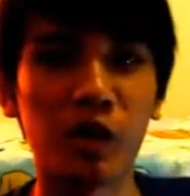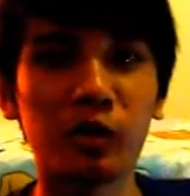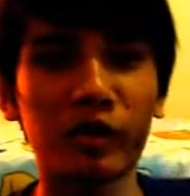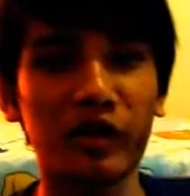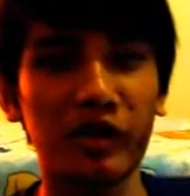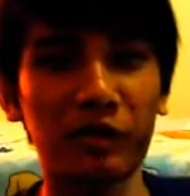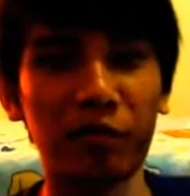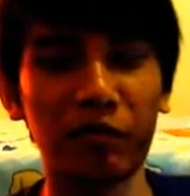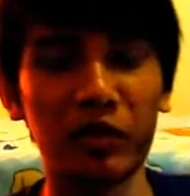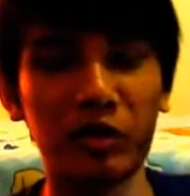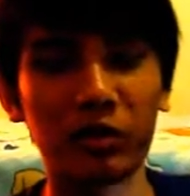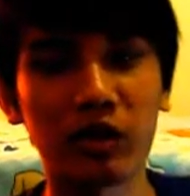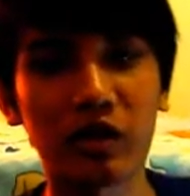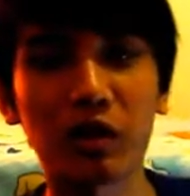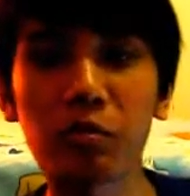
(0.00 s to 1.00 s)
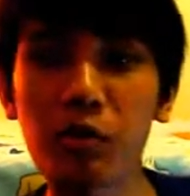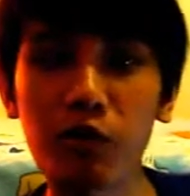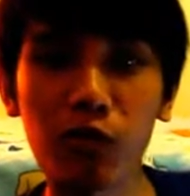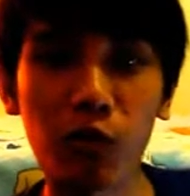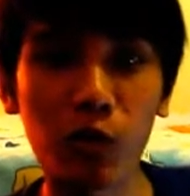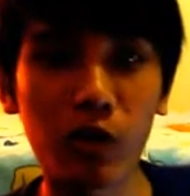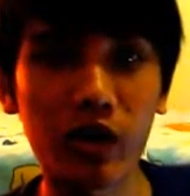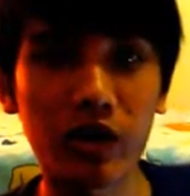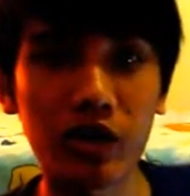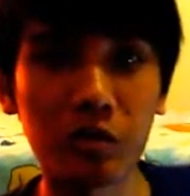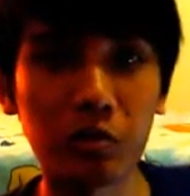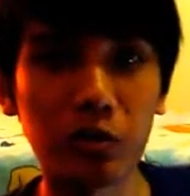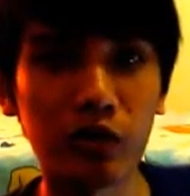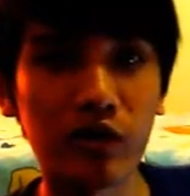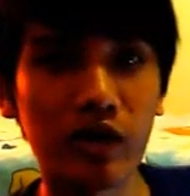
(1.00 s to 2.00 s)
Okay, so that number four is a
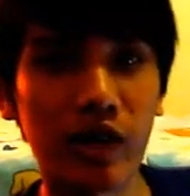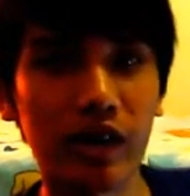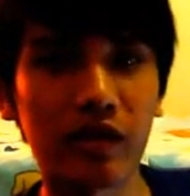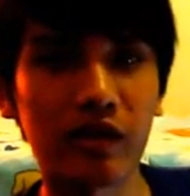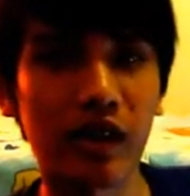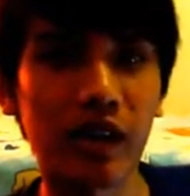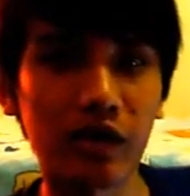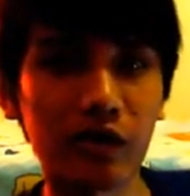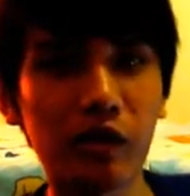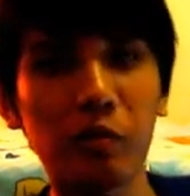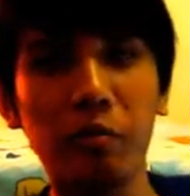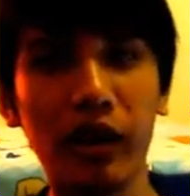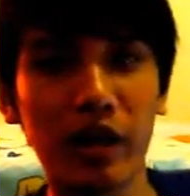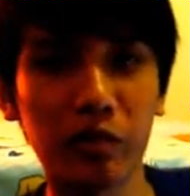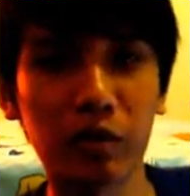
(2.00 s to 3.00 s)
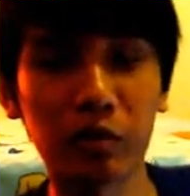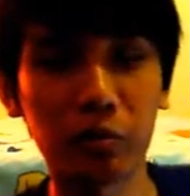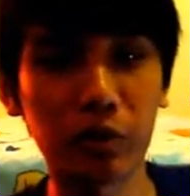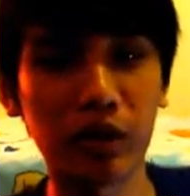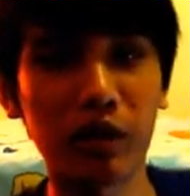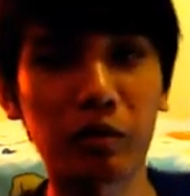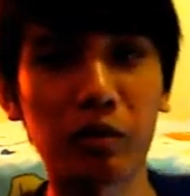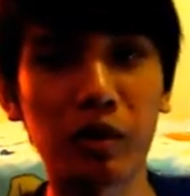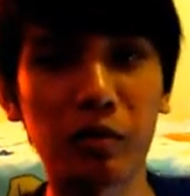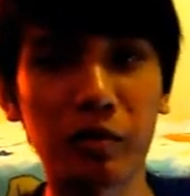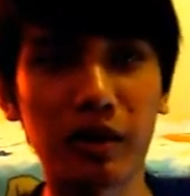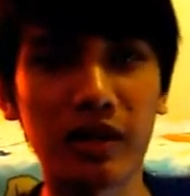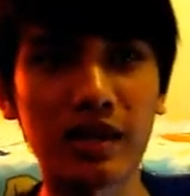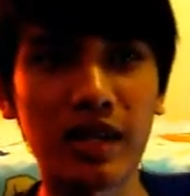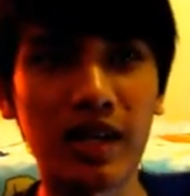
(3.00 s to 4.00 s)
movie I kind of feel bad about putting up here
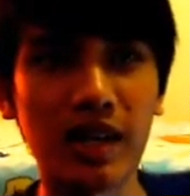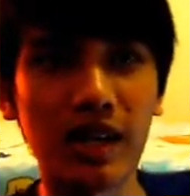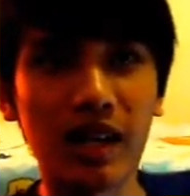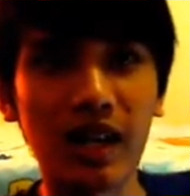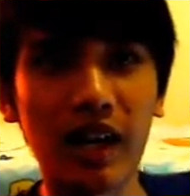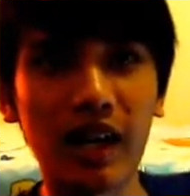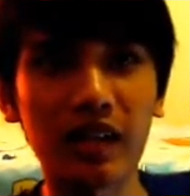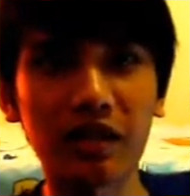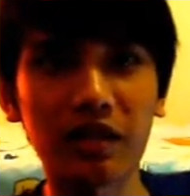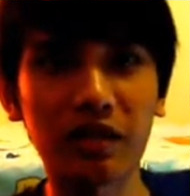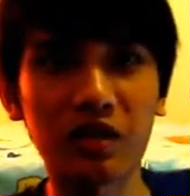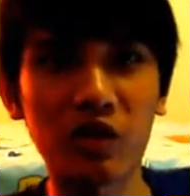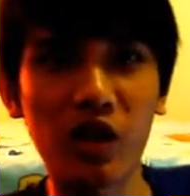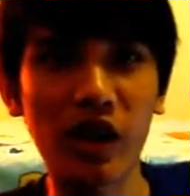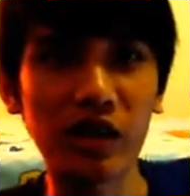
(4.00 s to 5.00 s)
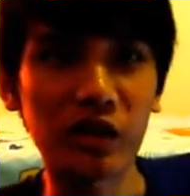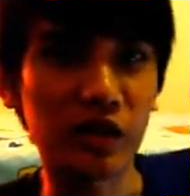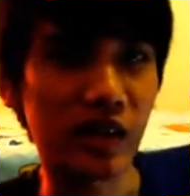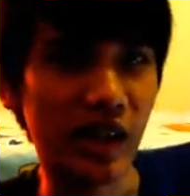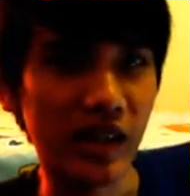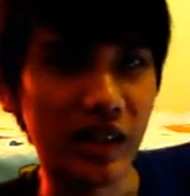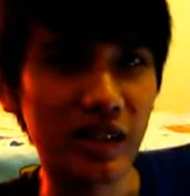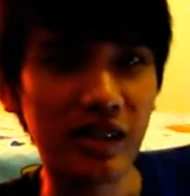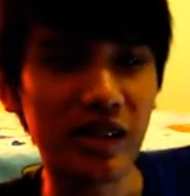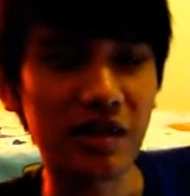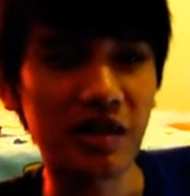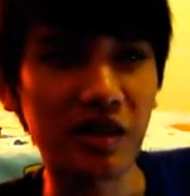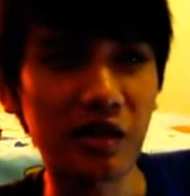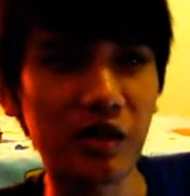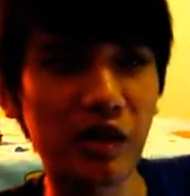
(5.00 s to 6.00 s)
because I tried to like it and
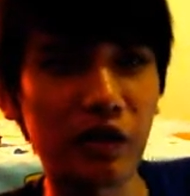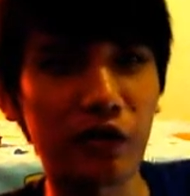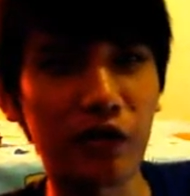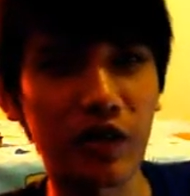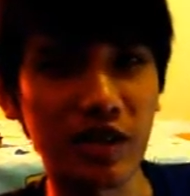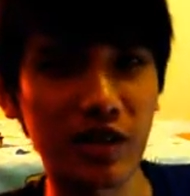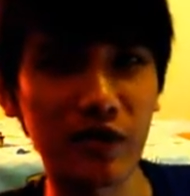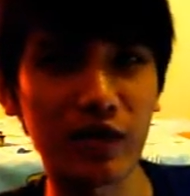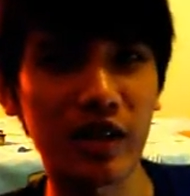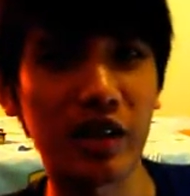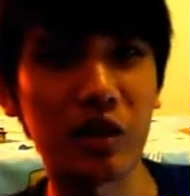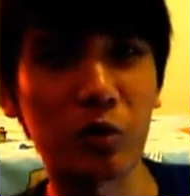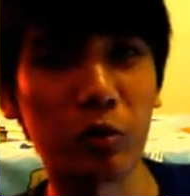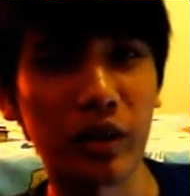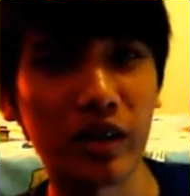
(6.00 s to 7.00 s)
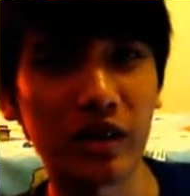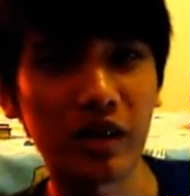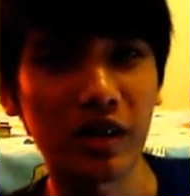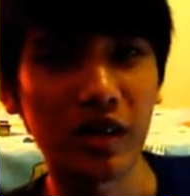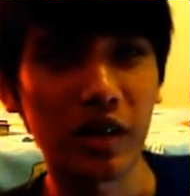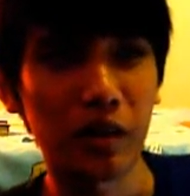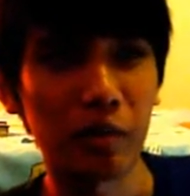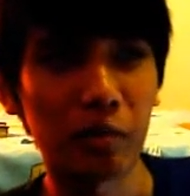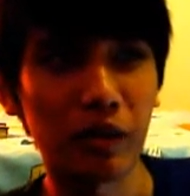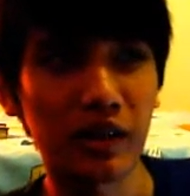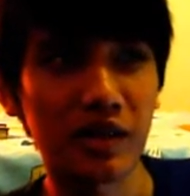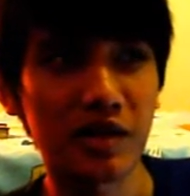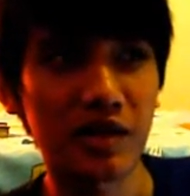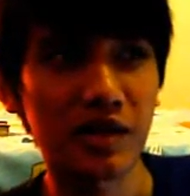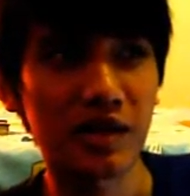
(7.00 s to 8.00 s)
it's not really offensive in any way, but
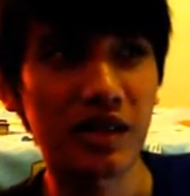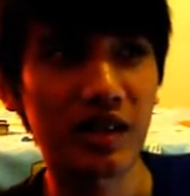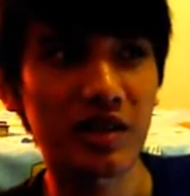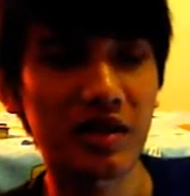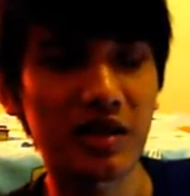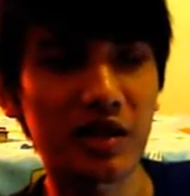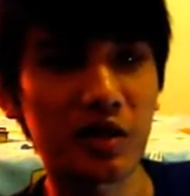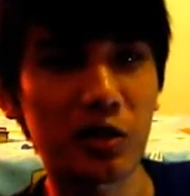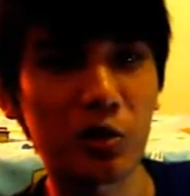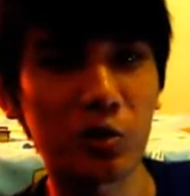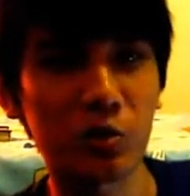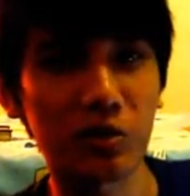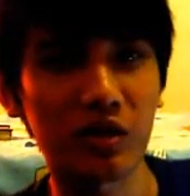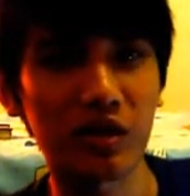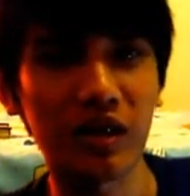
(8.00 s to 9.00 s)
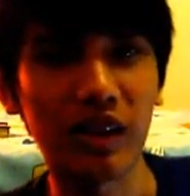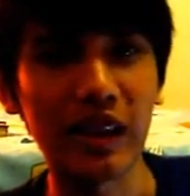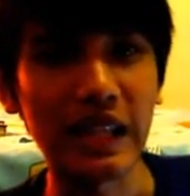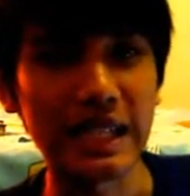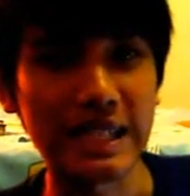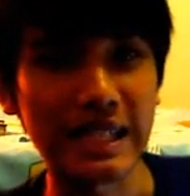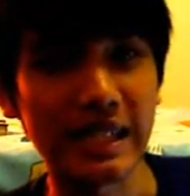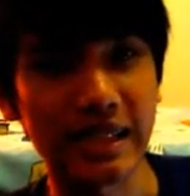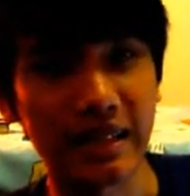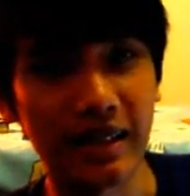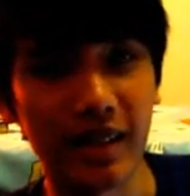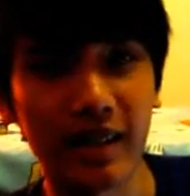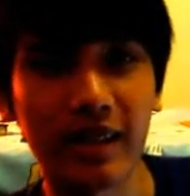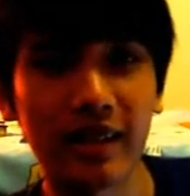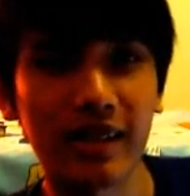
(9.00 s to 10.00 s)
it's just it's just so lazily
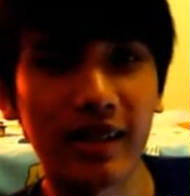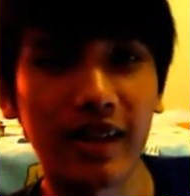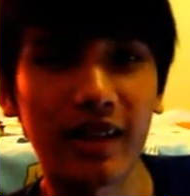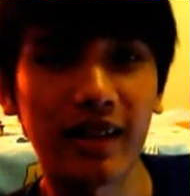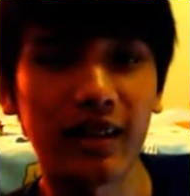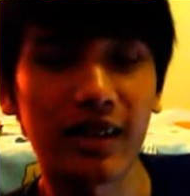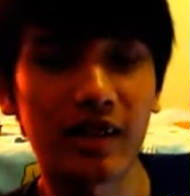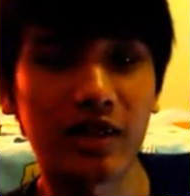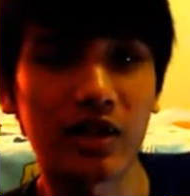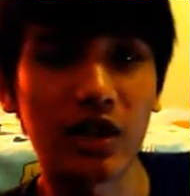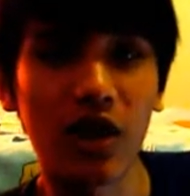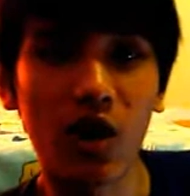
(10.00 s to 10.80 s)
done, and that is